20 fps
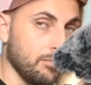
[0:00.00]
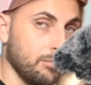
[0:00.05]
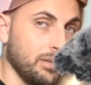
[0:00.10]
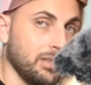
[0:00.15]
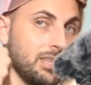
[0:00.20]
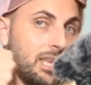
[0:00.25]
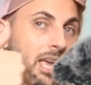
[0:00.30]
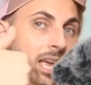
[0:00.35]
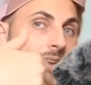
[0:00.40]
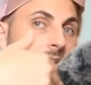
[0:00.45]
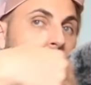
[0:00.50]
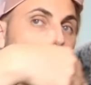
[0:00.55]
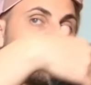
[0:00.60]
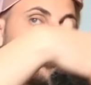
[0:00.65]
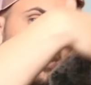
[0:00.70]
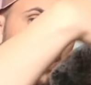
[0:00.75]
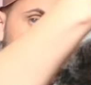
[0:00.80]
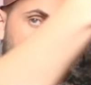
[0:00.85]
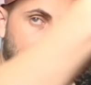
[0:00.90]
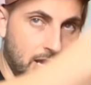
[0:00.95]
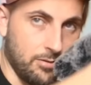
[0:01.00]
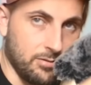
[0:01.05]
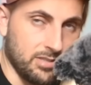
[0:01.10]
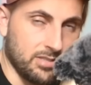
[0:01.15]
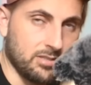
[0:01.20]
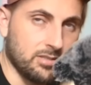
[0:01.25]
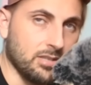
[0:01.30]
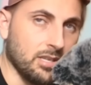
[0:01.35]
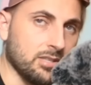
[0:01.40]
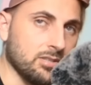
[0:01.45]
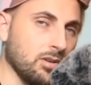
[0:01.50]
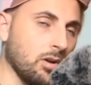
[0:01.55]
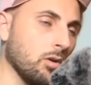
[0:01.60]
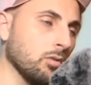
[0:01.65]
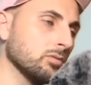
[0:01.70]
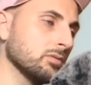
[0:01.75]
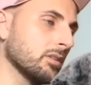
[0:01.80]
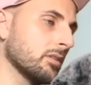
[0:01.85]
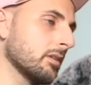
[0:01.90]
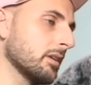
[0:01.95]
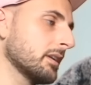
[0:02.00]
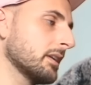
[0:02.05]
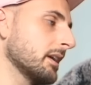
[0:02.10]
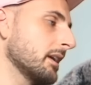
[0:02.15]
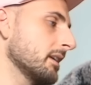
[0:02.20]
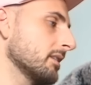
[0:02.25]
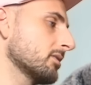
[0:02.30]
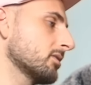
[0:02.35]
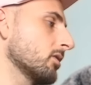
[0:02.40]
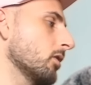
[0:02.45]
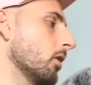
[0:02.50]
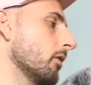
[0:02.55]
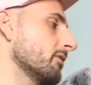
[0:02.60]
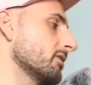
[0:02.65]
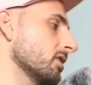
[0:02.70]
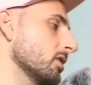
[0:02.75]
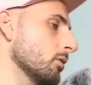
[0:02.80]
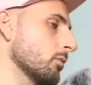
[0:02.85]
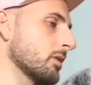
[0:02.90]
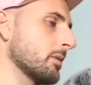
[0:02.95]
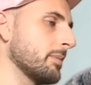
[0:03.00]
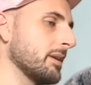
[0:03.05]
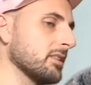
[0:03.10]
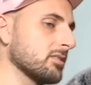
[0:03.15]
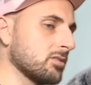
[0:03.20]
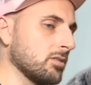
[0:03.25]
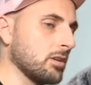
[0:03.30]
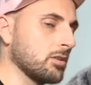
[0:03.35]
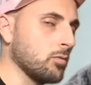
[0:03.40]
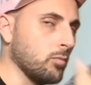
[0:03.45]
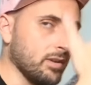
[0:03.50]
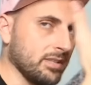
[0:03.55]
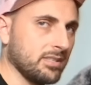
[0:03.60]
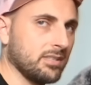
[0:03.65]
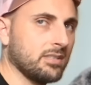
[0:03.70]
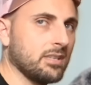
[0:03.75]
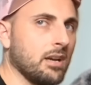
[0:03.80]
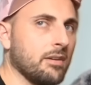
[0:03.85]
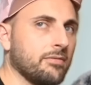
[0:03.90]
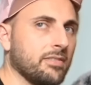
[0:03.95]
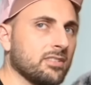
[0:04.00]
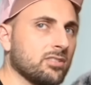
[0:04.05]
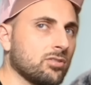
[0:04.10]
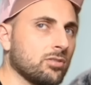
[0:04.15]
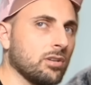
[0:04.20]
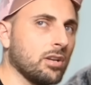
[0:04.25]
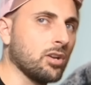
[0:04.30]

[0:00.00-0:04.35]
But then obviously now it's older, okay? So obviously you want to be in cycle 1 stuff and